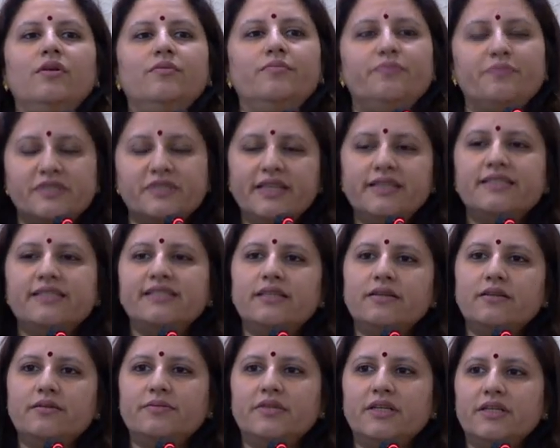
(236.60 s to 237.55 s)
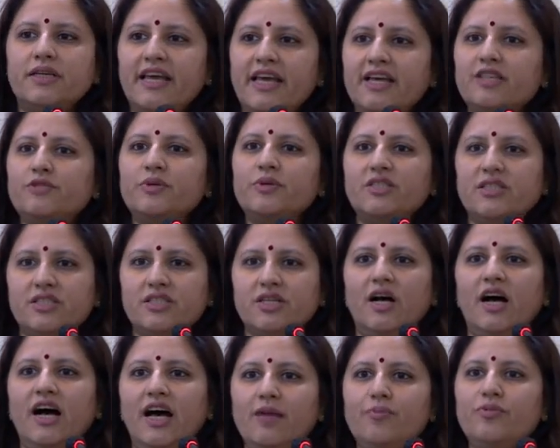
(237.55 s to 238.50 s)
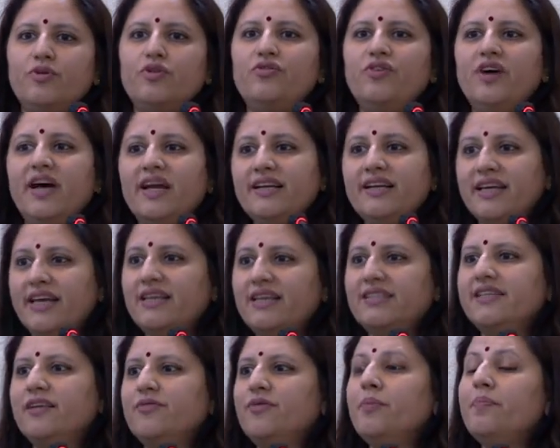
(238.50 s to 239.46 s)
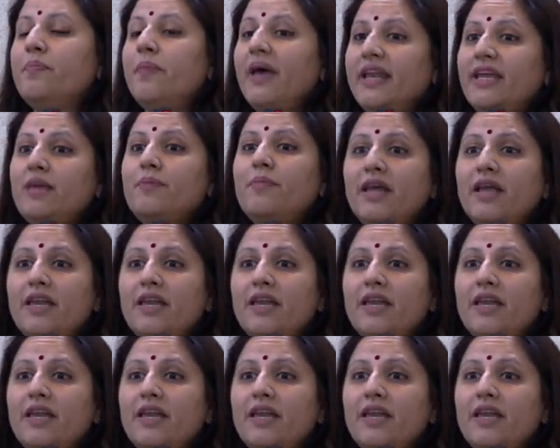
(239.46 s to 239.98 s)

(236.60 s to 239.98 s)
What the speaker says: since the case was such a high-profile case, there were many